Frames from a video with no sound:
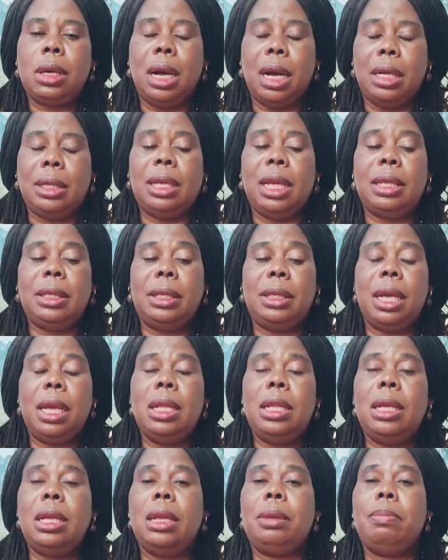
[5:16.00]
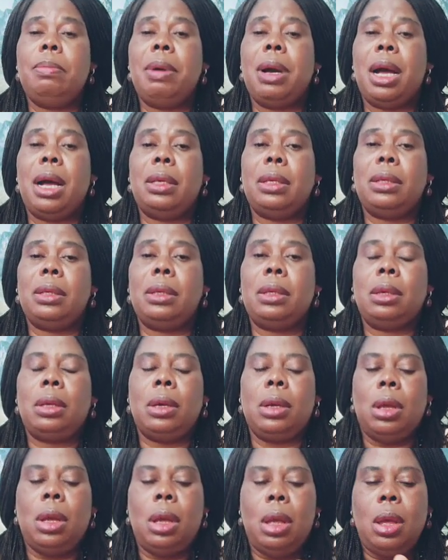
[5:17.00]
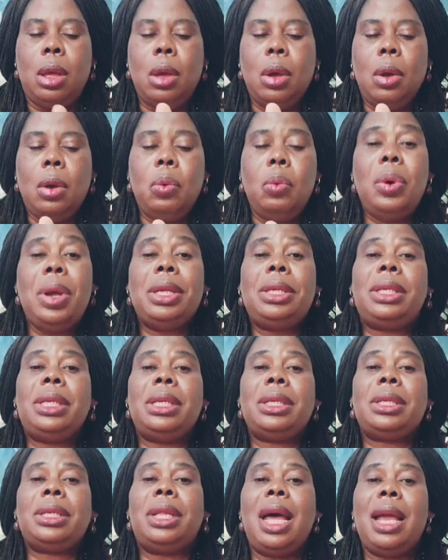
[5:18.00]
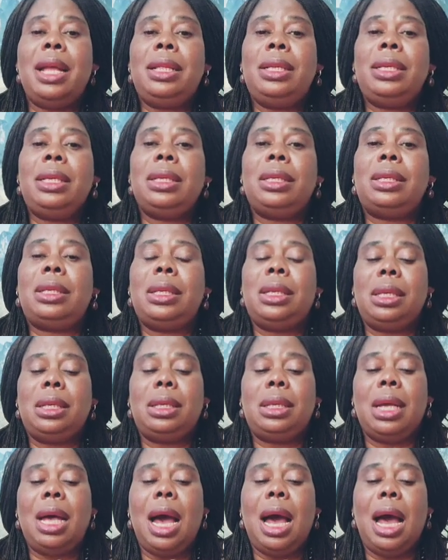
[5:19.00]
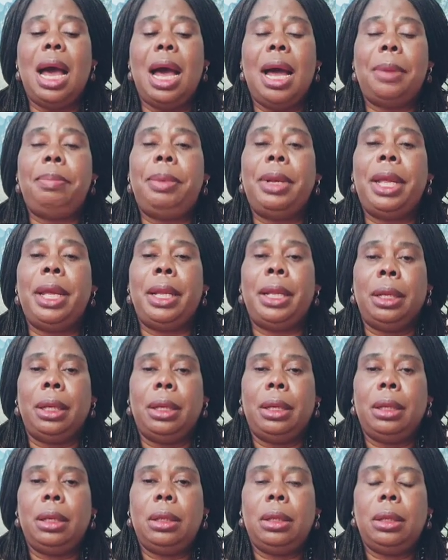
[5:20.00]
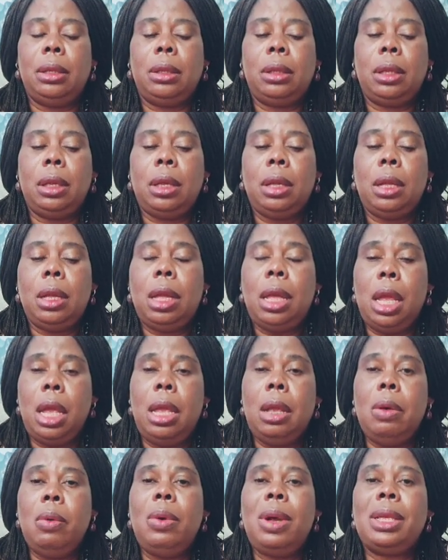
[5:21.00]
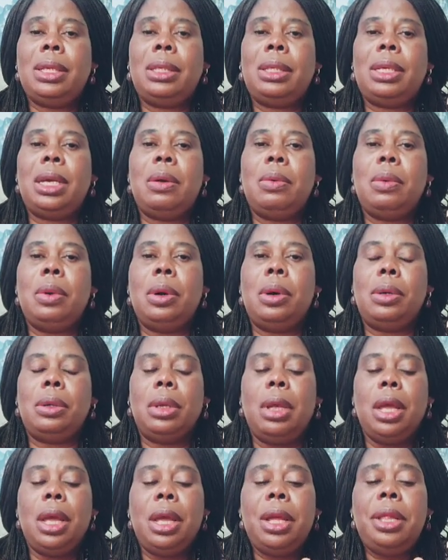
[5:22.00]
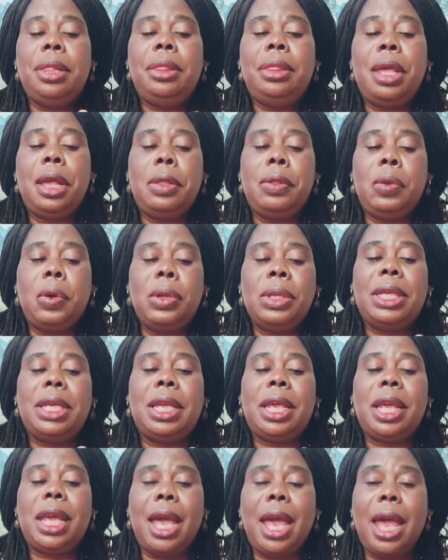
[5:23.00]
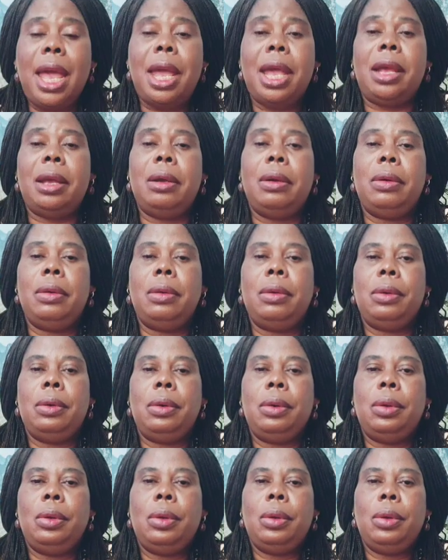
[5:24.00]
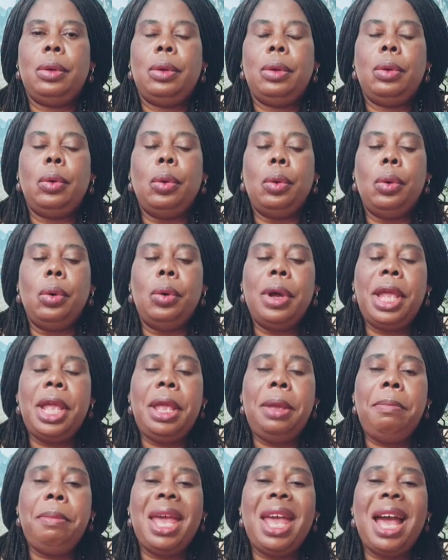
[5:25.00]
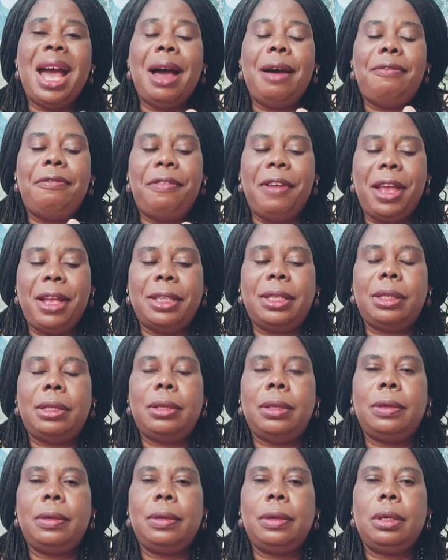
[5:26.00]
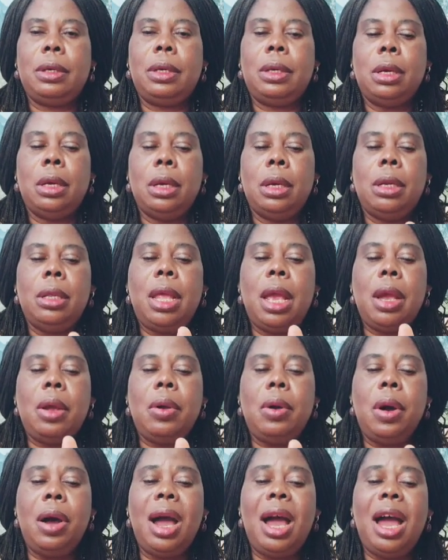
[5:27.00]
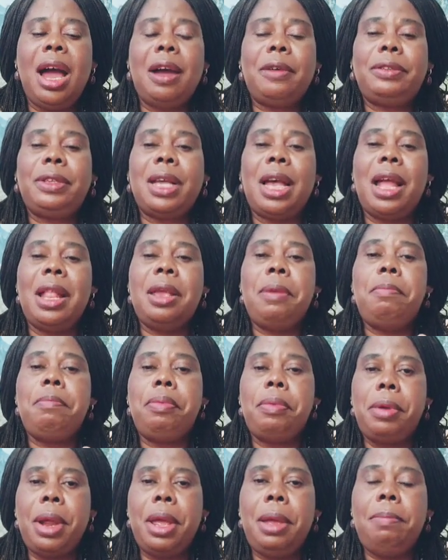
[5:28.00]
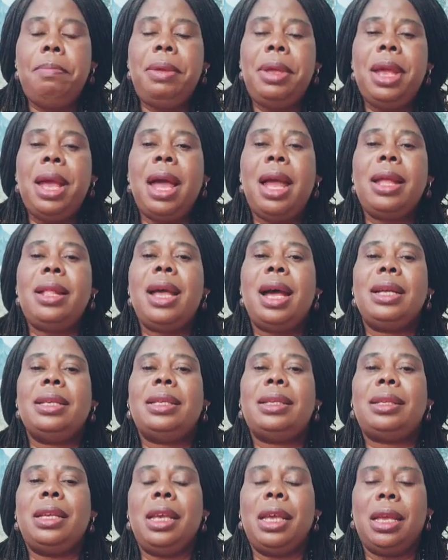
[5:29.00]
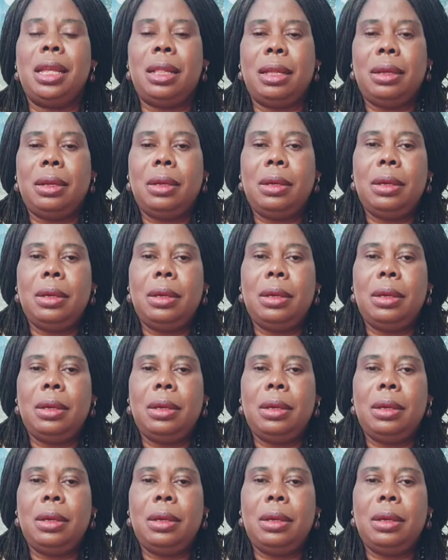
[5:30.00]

As I said in the past, when things like this is happening in Western world, they don't care who it may affect. They go after the brain behind that sin.